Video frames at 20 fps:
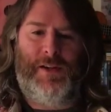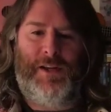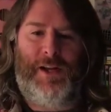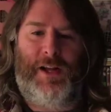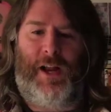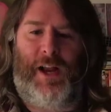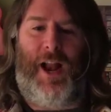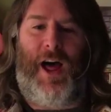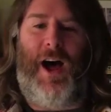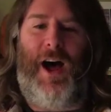
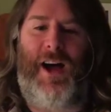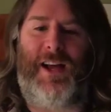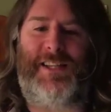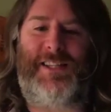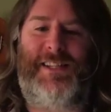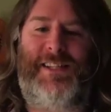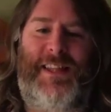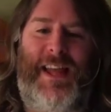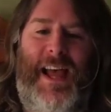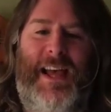
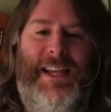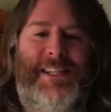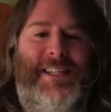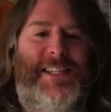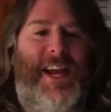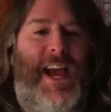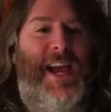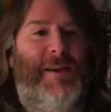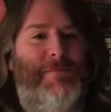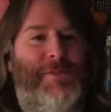Class. Thanks,
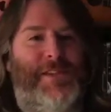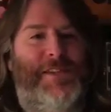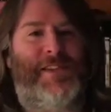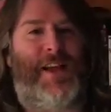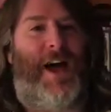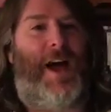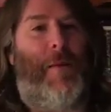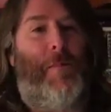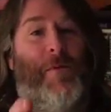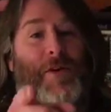James.
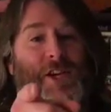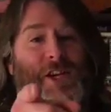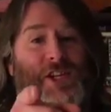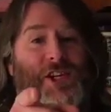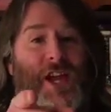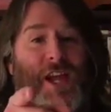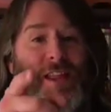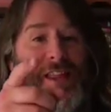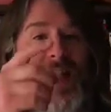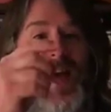I
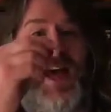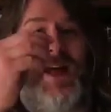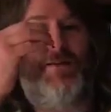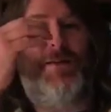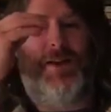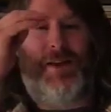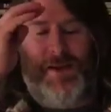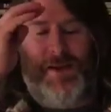appreciate that.